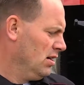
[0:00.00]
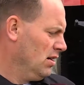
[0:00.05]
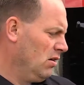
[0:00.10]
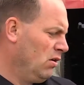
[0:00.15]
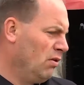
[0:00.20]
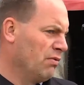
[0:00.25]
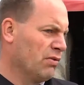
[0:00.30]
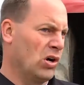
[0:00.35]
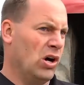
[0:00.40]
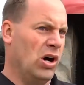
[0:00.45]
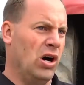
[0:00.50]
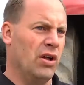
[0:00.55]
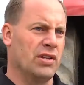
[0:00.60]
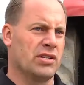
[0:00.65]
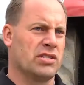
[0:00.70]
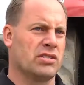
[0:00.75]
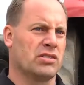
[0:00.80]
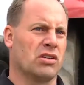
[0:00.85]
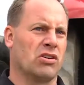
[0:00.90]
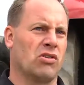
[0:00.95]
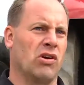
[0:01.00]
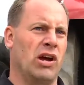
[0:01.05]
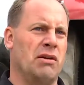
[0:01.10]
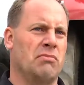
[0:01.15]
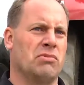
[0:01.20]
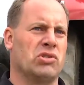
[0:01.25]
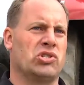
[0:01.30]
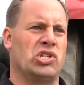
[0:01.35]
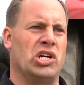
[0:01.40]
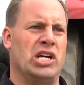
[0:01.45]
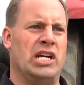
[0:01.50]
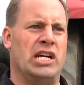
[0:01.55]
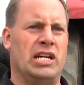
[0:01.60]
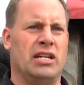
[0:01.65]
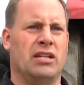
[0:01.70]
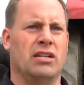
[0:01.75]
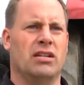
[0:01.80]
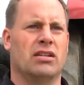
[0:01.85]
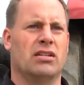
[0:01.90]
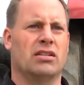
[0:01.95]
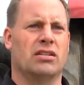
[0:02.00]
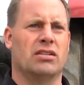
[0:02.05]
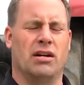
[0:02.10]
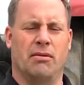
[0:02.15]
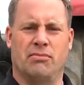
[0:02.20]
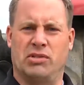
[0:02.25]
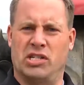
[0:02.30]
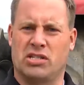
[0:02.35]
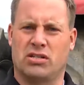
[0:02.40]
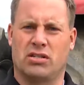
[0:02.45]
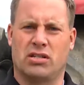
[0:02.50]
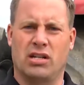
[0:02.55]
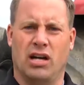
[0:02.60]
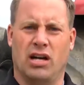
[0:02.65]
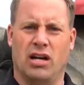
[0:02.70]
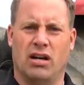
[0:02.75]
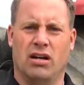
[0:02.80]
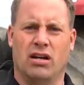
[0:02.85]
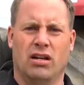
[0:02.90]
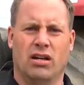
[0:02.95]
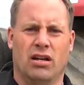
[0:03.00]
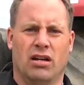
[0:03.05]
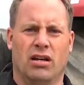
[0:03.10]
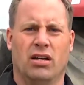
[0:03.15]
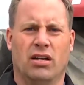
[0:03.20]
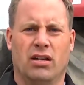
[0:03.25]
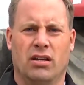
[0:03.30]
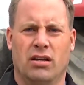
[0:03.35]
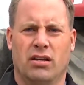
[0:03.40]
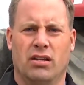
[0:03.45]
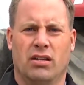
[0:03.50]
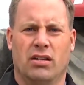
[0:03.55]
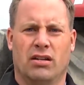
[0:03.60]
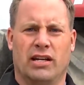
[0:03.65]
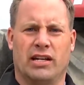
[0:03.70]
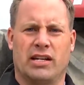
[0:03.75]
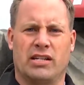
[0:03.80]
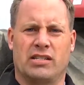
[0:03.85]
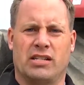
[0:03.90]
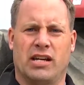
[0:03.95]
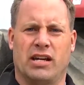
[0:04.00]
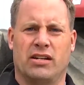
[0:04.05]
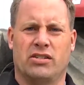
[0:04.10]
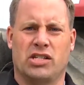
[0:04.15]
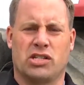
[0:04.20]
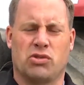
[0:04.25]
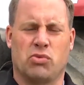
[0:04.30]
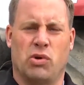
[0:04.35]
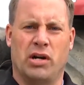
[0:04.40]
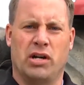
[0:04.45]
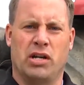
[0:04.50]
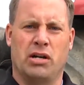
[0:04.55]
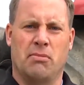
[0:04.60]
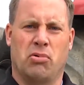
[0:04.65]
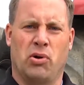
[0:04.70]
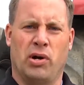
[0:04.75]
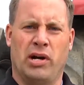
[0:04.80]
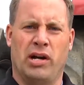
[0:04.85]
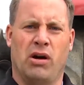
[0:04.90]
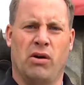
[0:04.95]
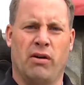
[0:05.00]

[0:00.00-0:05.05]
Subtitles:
overall, this is a great machine. I'm just, like I said, just wanted to point